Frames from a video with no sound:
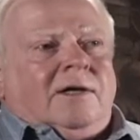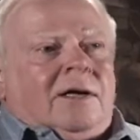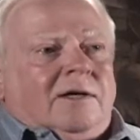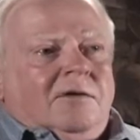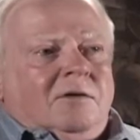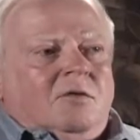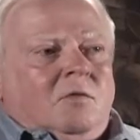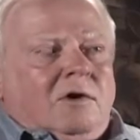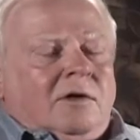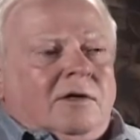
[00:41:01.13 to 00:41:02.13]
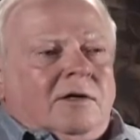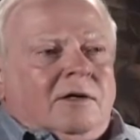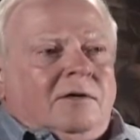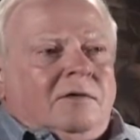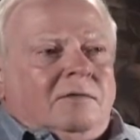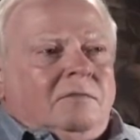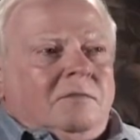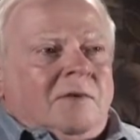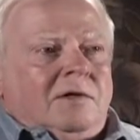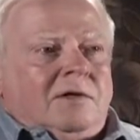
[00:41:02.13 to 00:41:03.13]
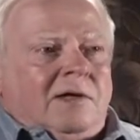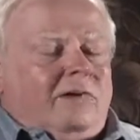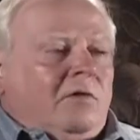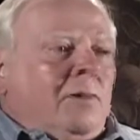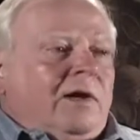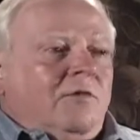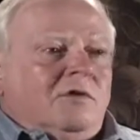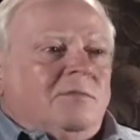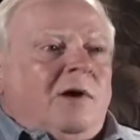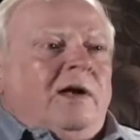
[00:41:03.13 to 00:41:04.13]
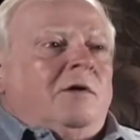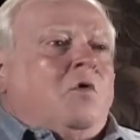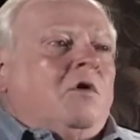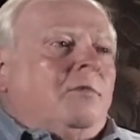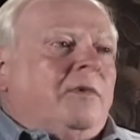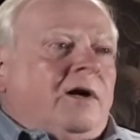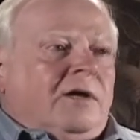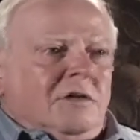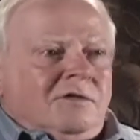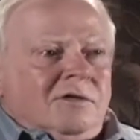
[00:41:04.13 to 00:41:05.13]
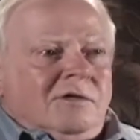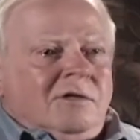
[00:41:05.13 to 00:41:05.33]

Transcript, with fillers: uh, wanted to, everybody was buying war bonds.